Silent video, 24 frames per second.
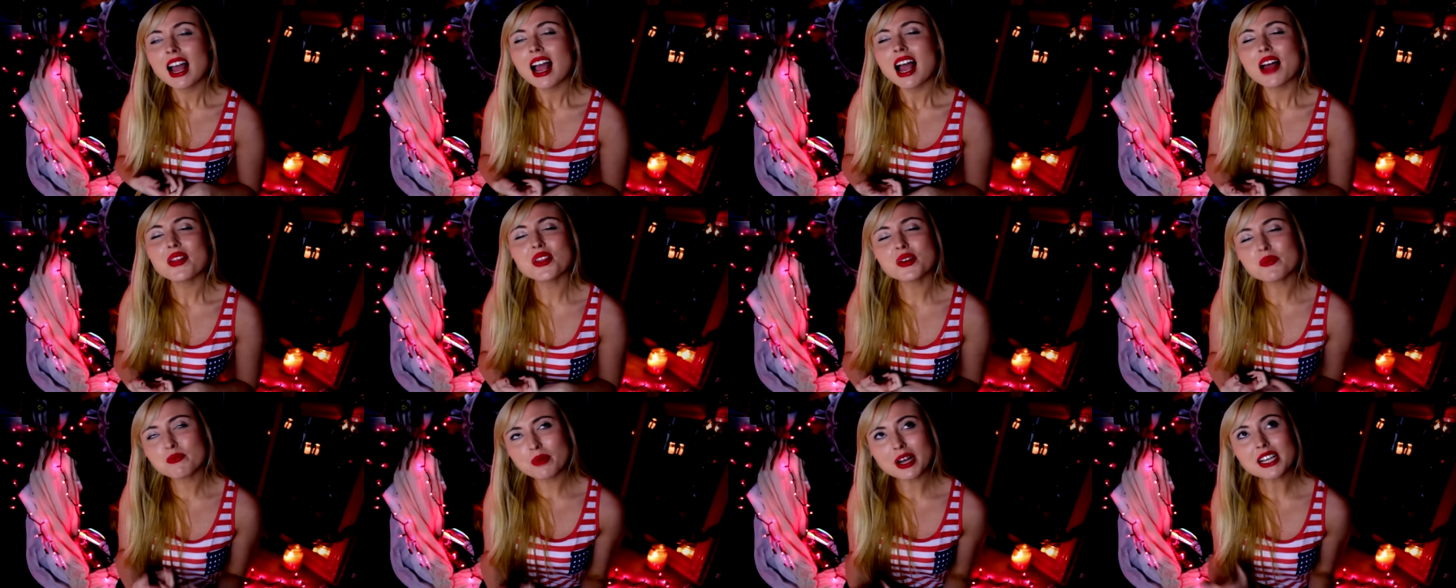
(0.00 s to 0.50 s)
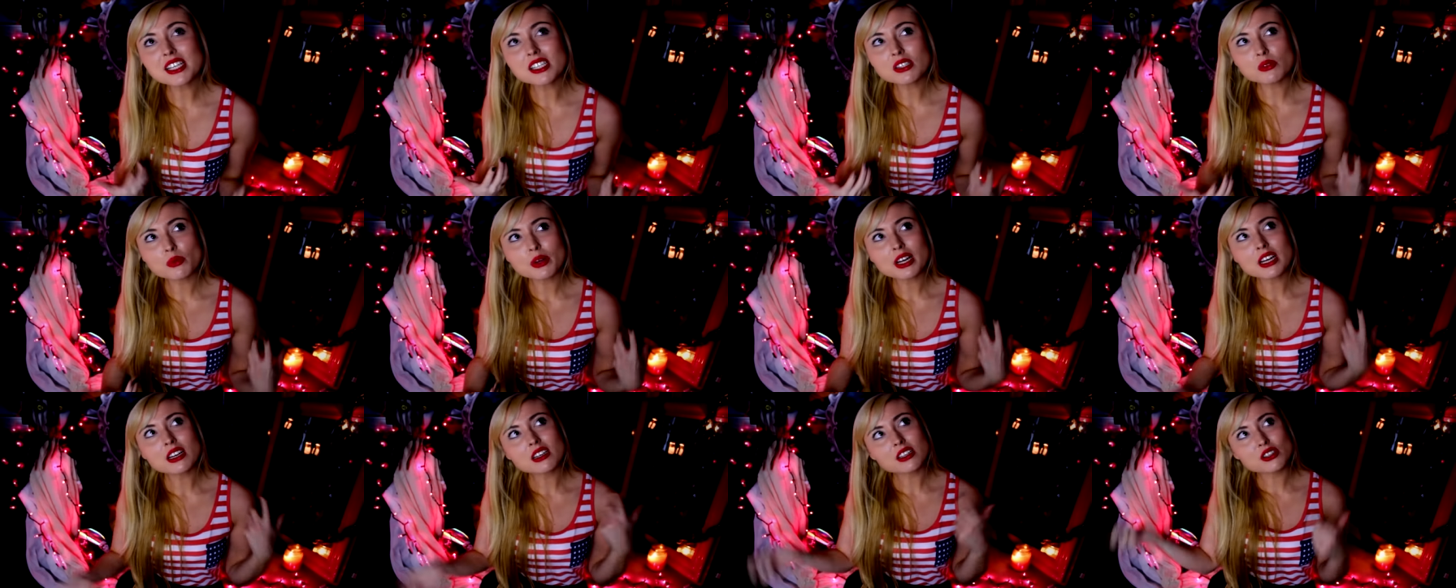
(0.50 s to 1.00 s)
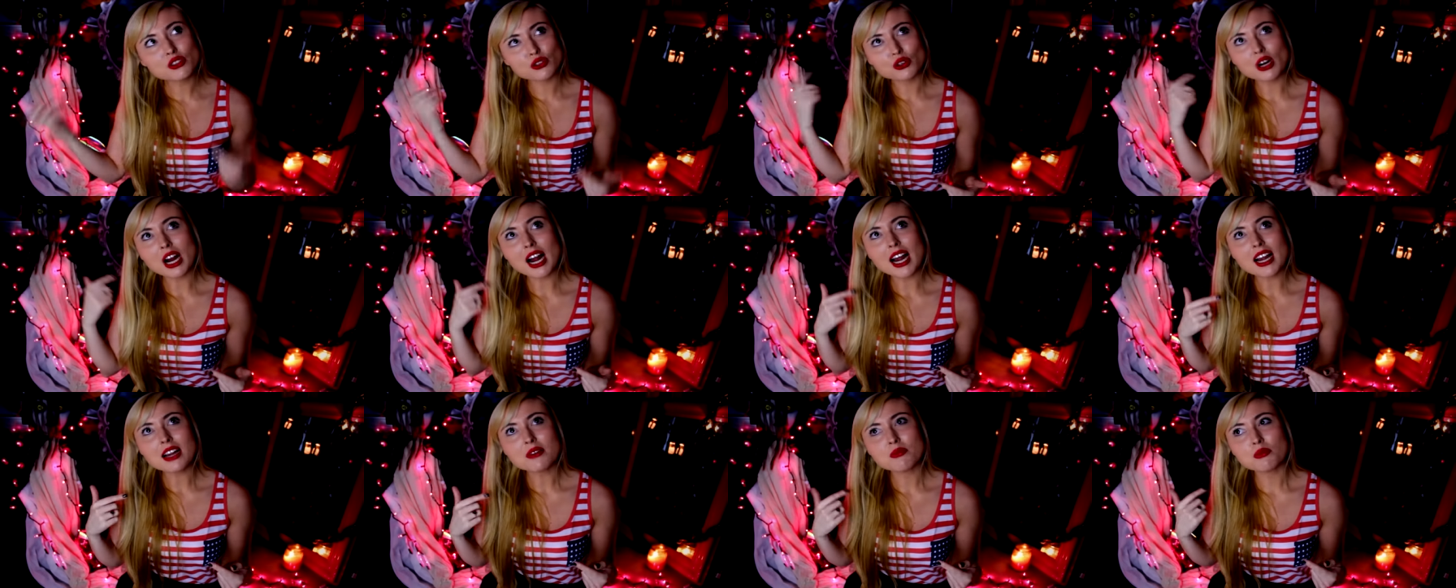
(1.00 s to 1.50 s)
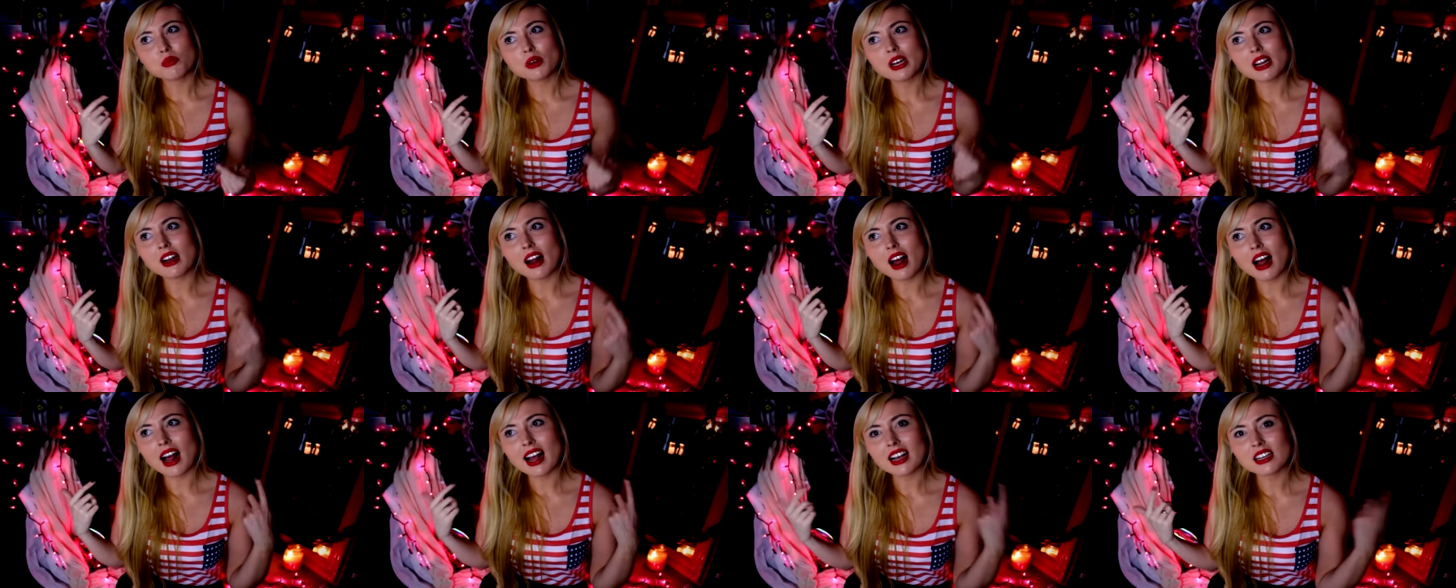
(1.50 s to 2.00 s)
And the best way to describe
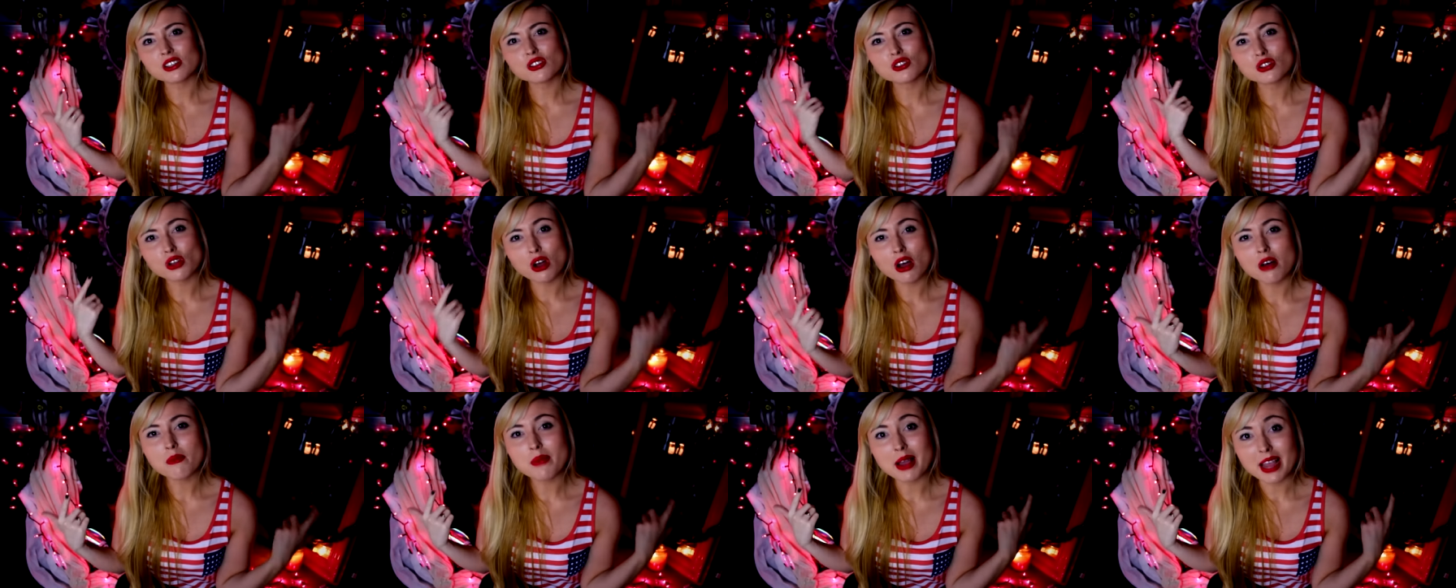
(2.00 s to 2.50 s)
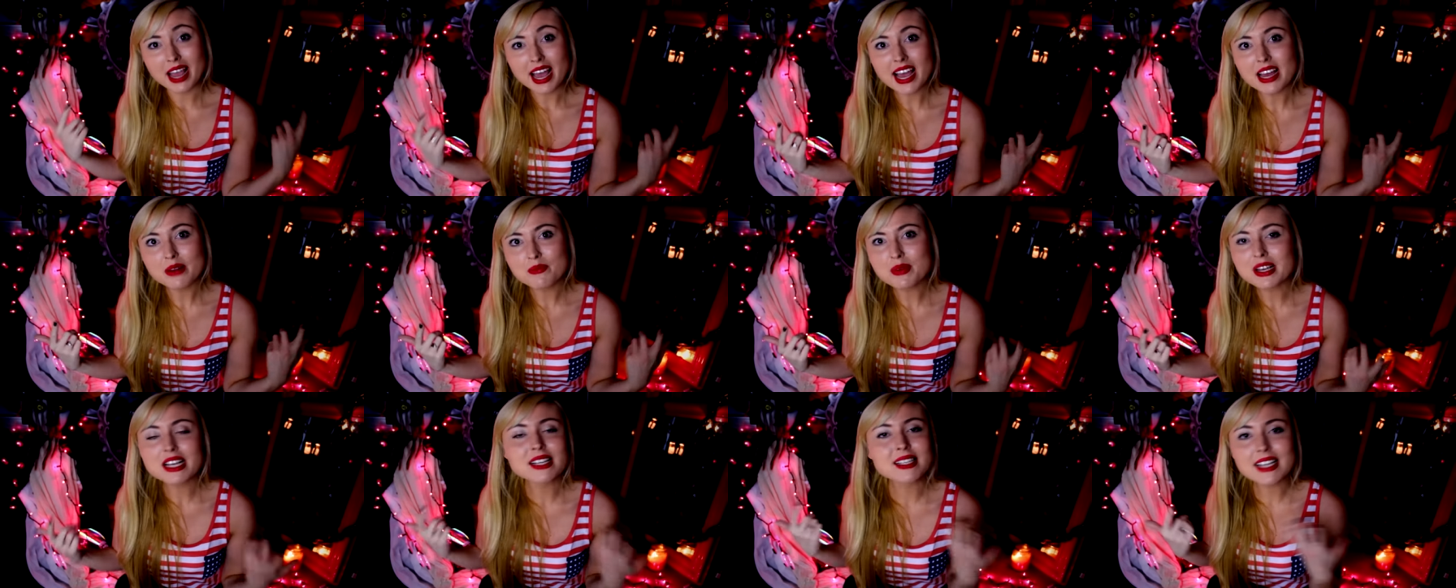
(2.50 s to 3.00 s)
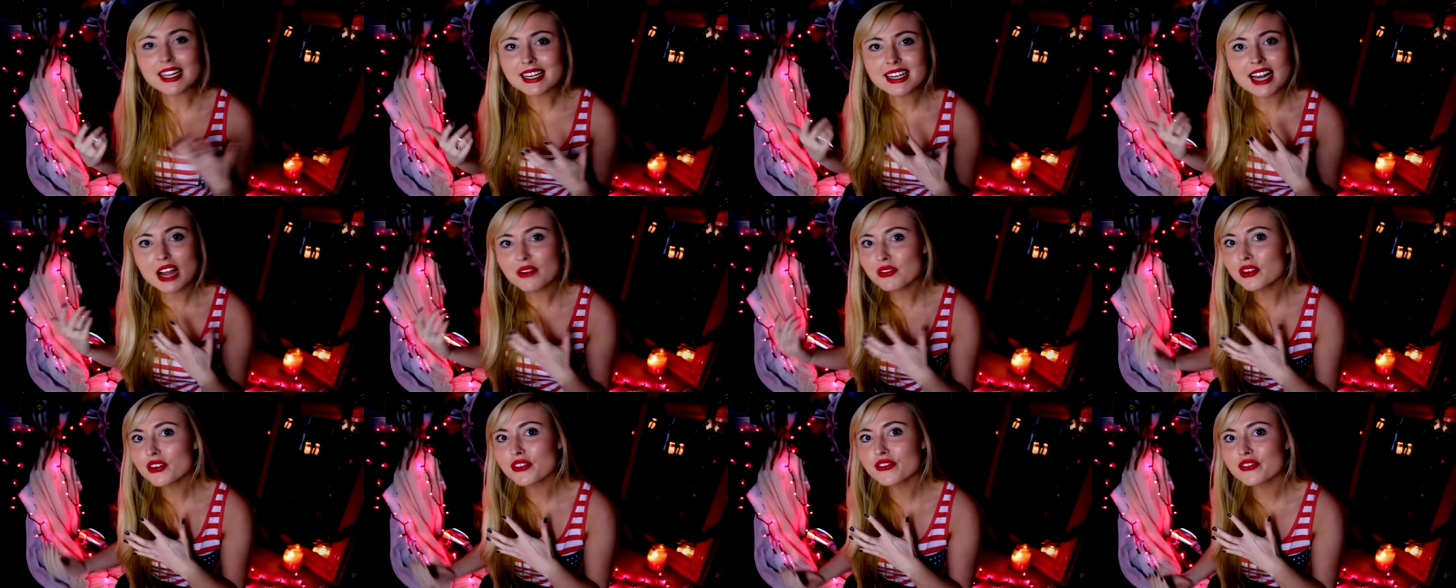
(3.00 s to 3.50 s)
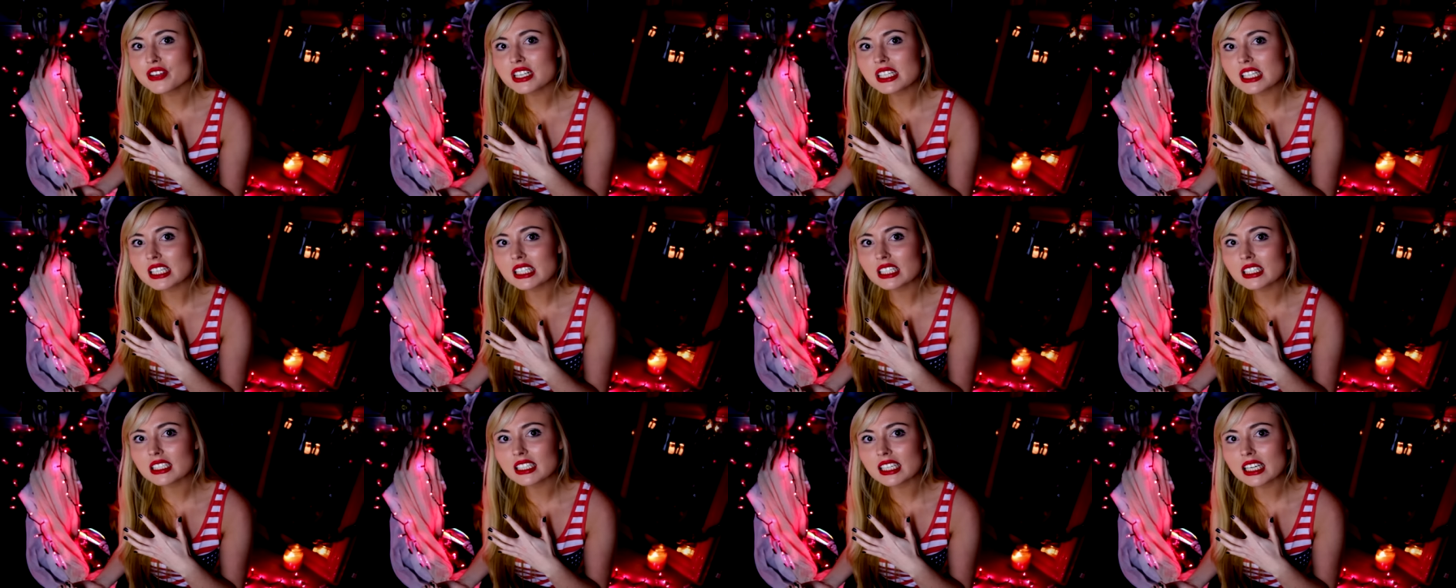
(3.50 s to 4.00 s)
what I saw in my head, because I never
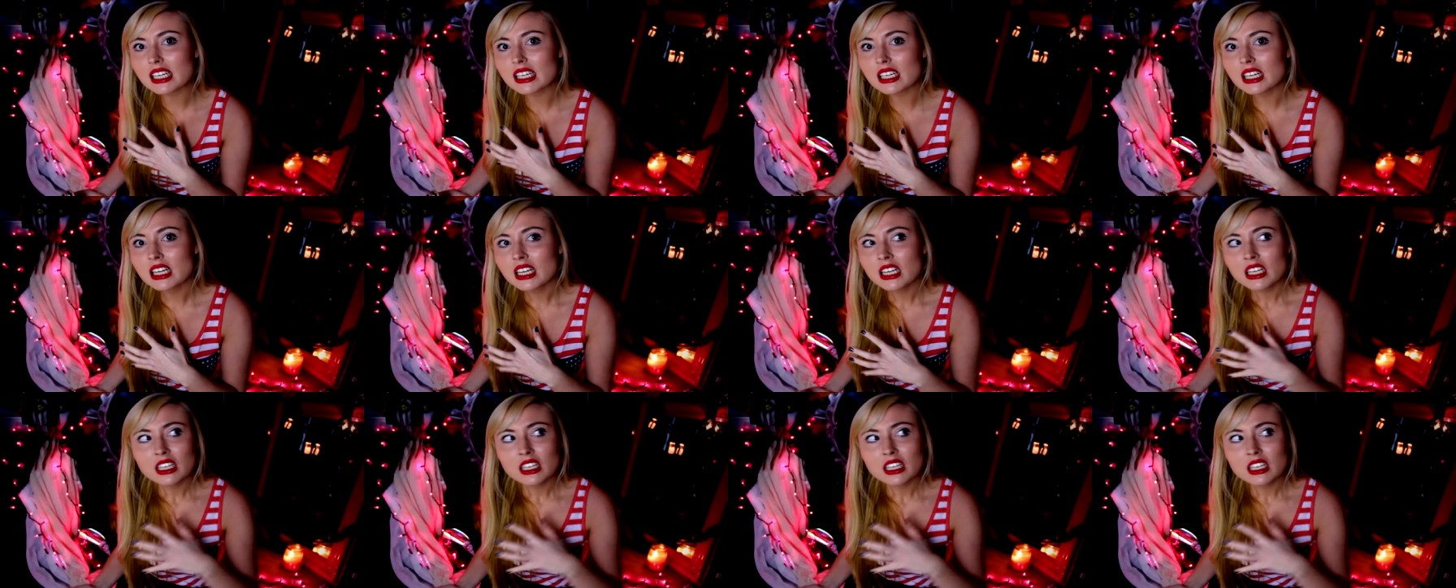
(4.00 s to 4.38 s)
physically